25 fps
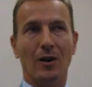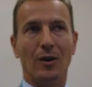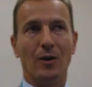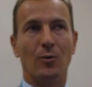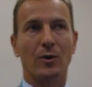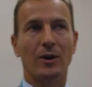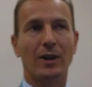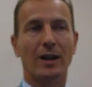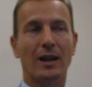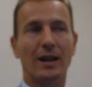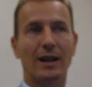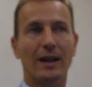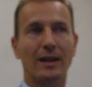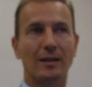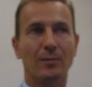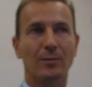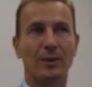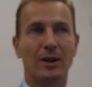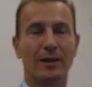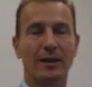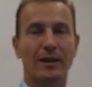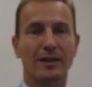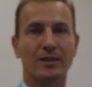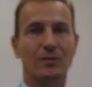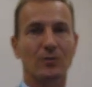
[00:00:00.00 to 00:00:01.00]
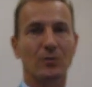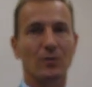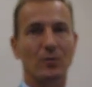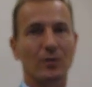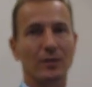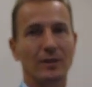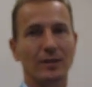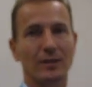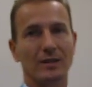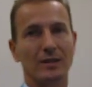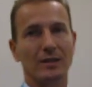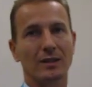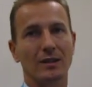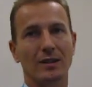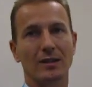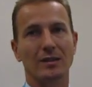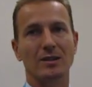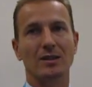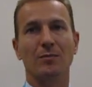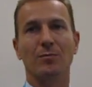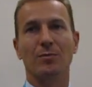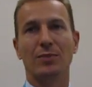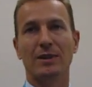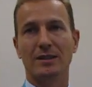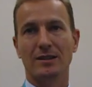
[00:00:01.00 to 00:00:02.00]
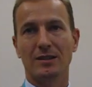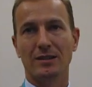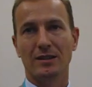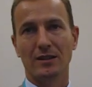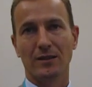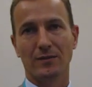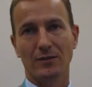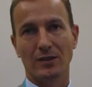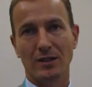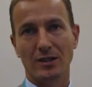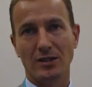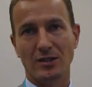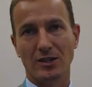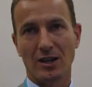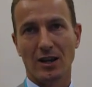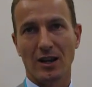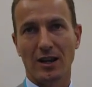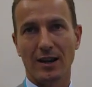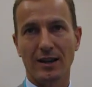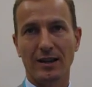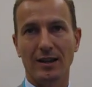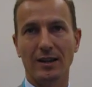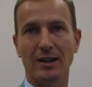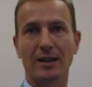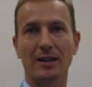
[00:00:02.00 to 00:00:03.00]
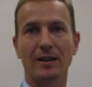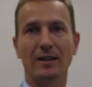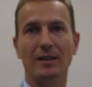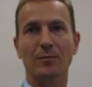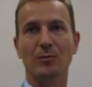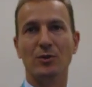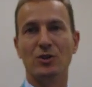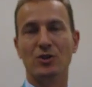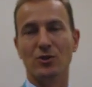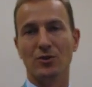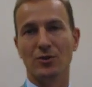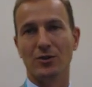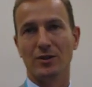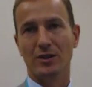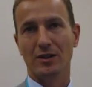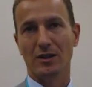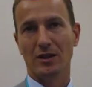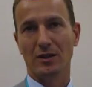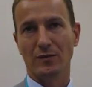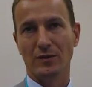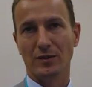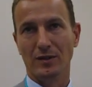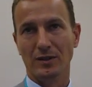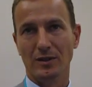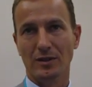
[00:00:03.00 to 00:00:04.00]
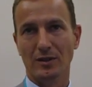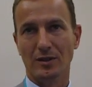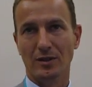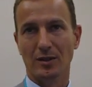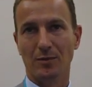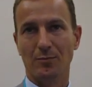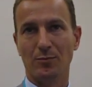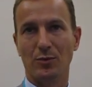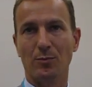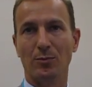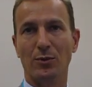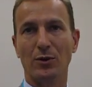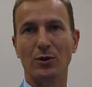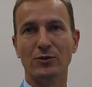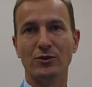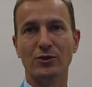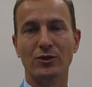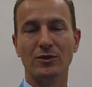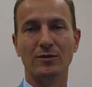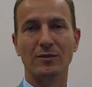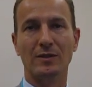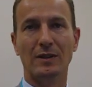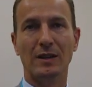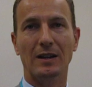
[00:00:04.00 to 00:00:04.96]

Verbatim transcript: What I like about X COR is the simplicity of the design and the maturity of the uh, propulsion.